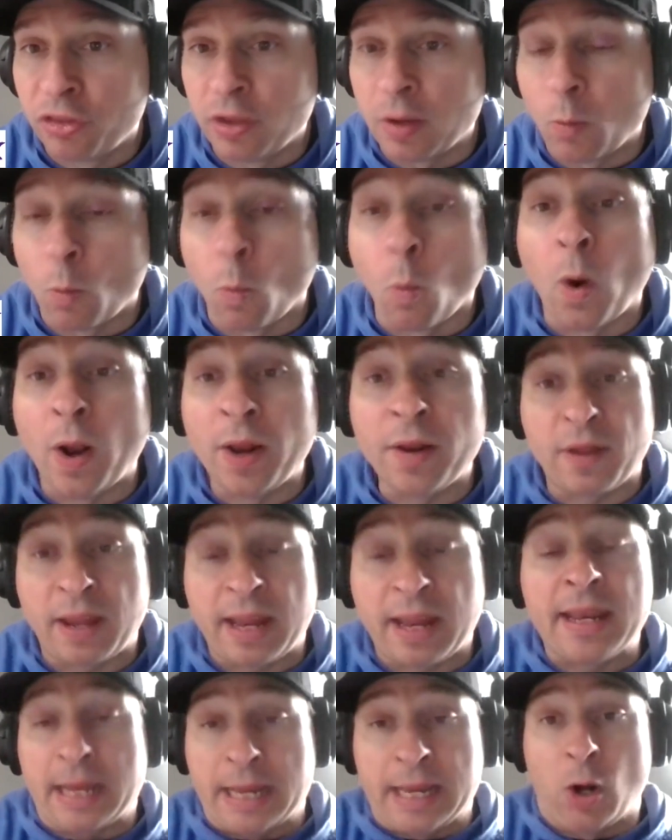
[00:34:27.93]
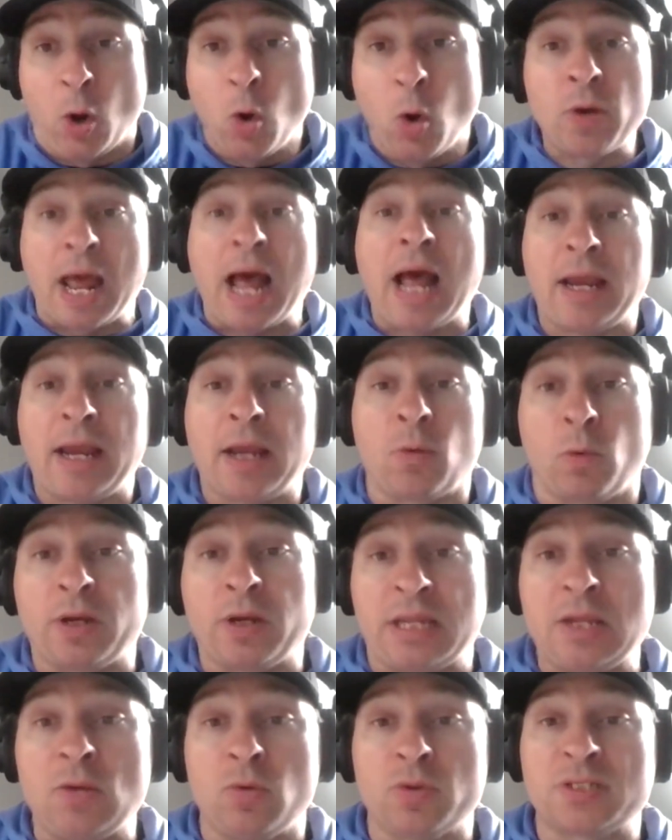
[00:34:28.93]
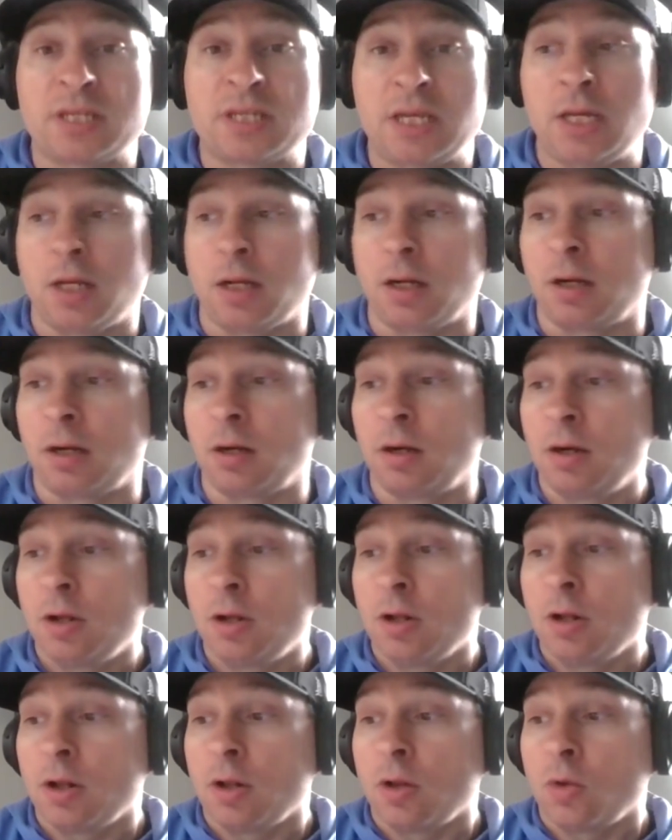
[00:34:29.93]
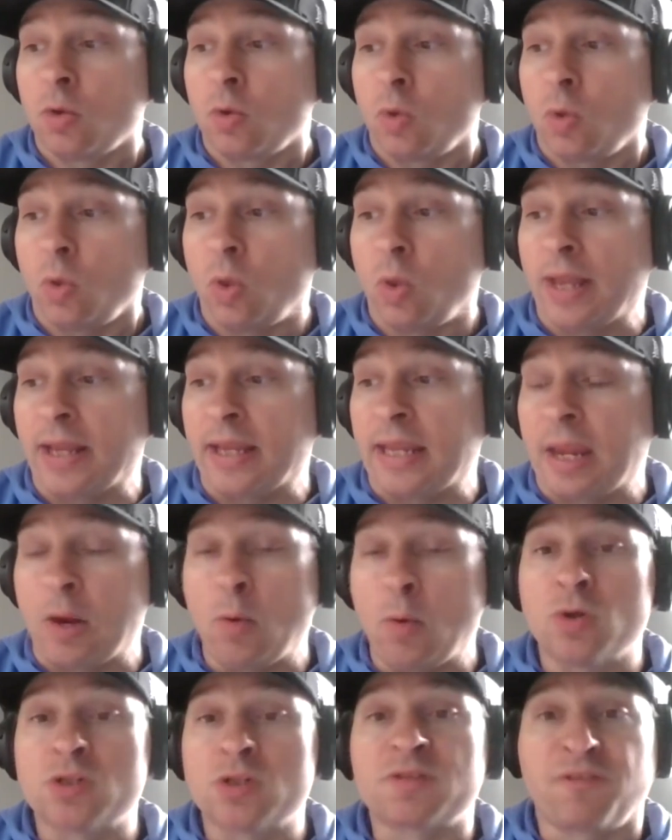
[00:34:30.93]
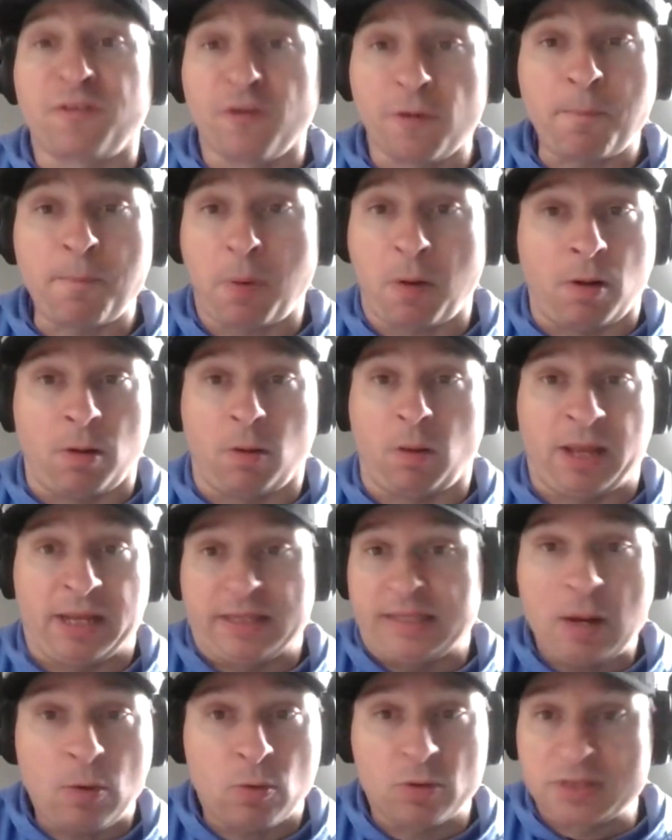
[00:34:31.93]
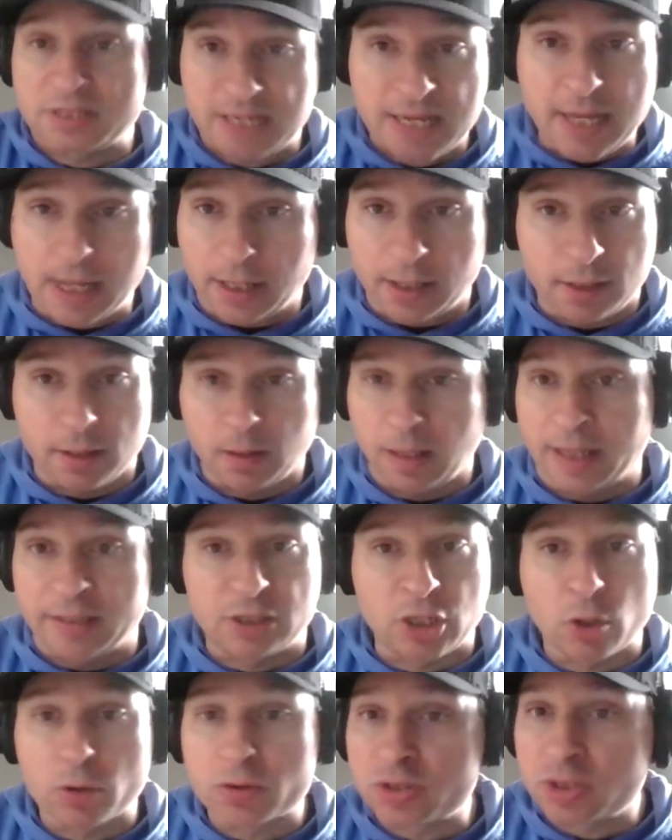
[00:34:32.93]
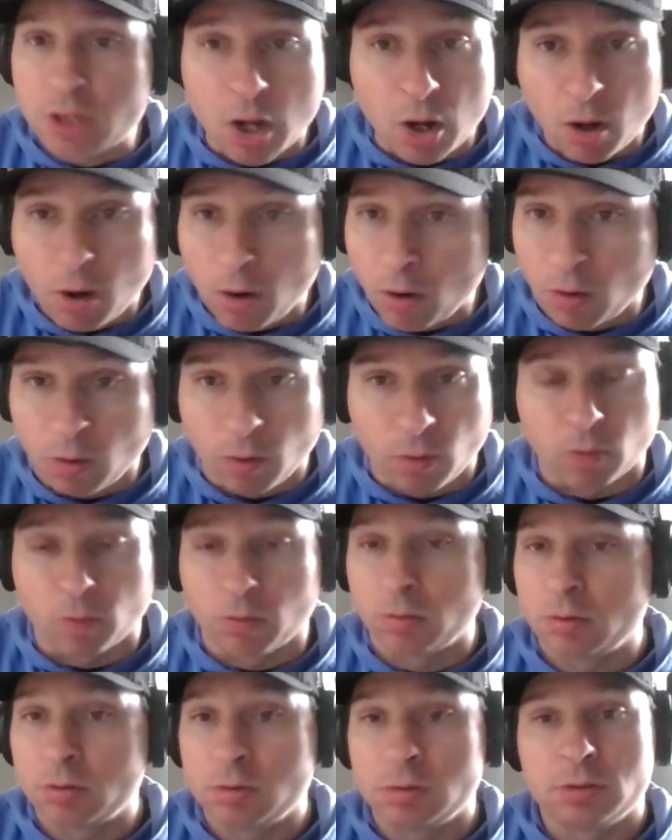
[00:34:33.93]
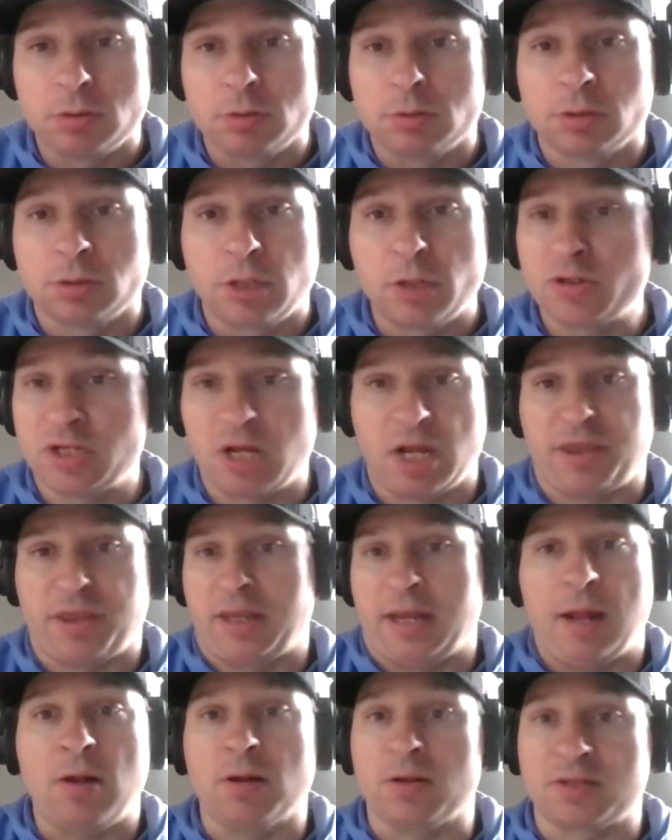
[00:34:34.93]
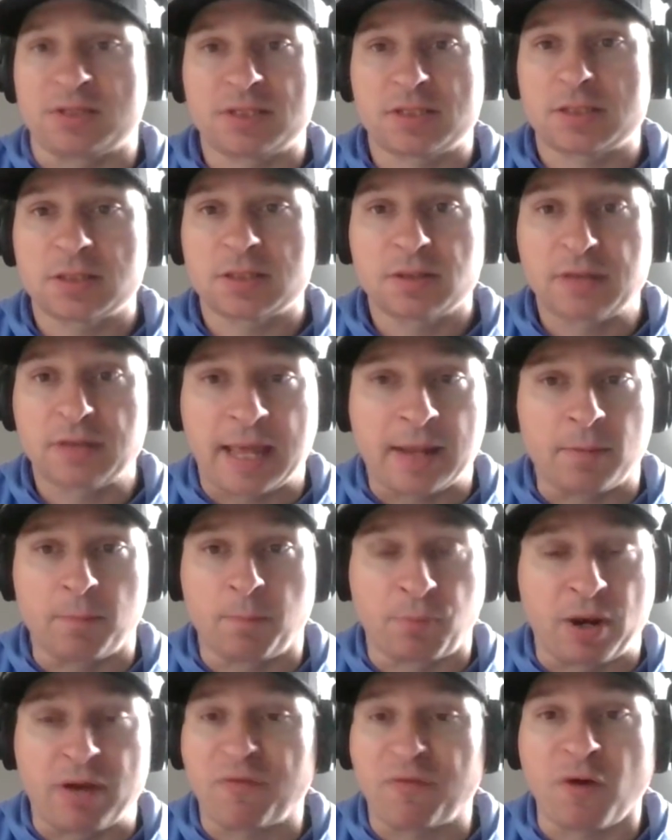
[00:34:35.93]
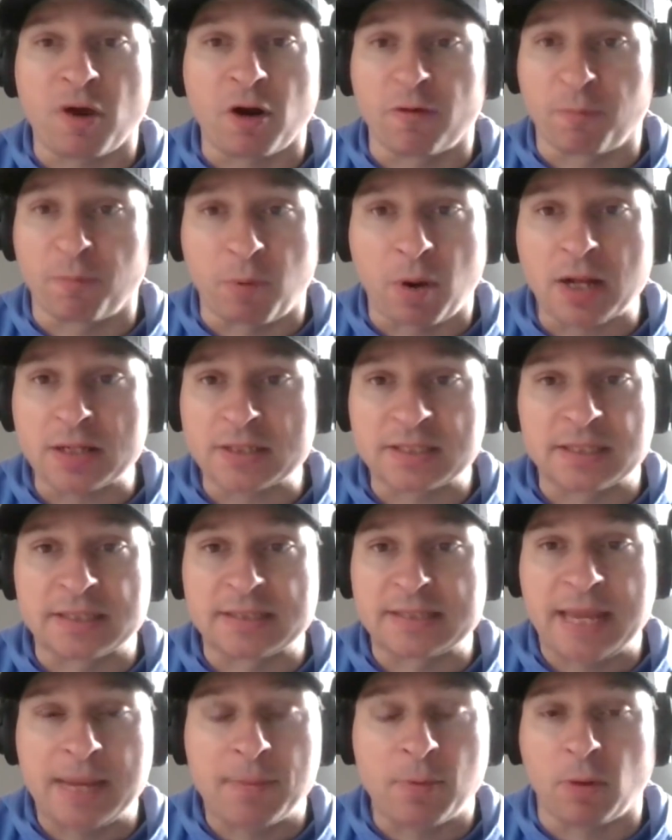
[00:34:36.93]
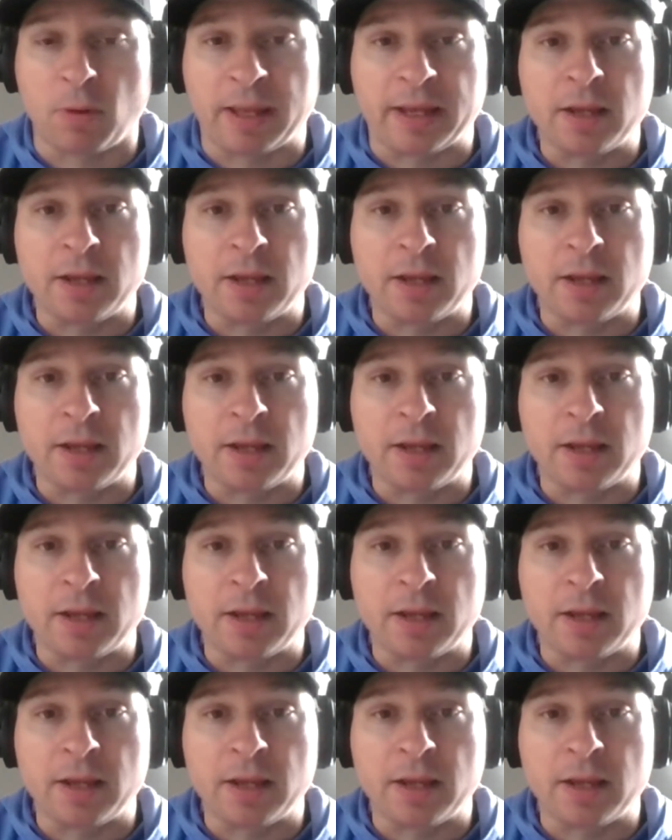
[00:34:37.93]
what in 2009, when he was here, like it was football. Like that was it. Like there's nothing else that Brett Favre brought to the table. Like